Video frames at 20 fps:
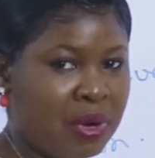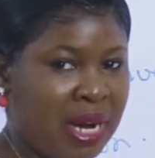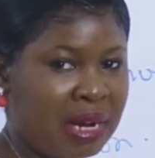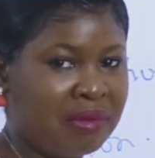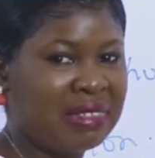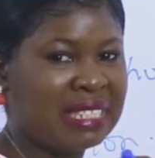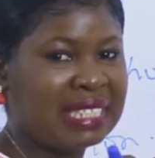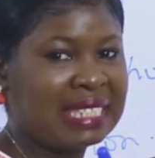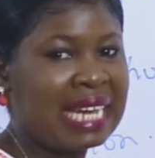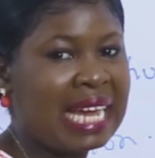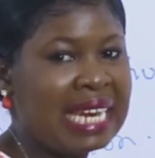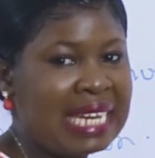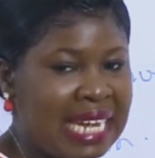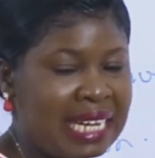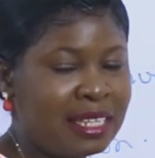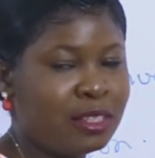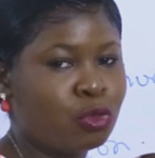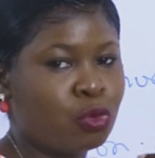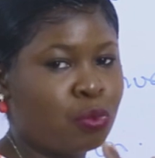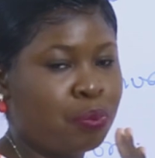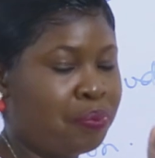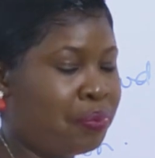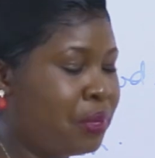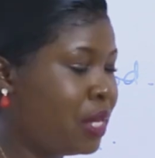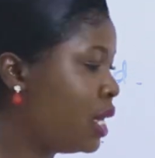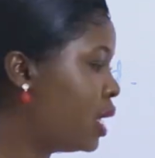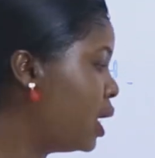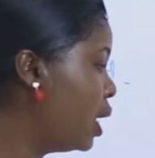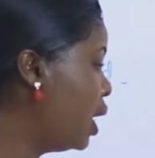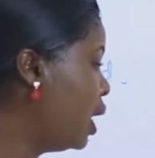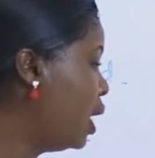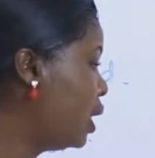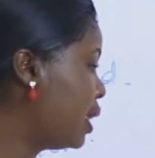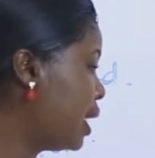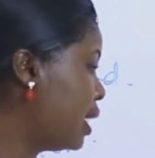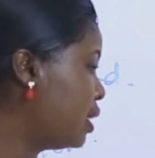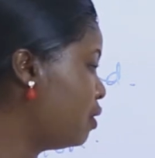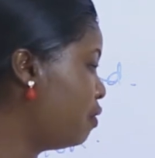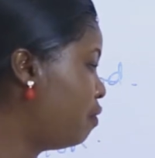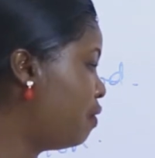but I've decided to pick
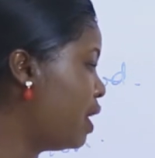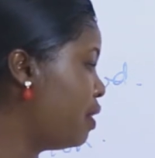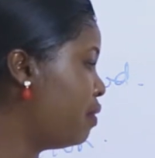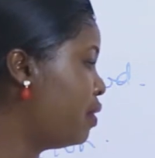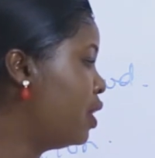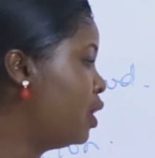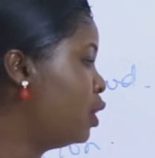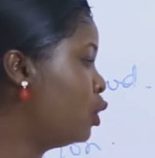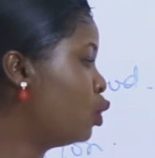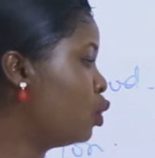35.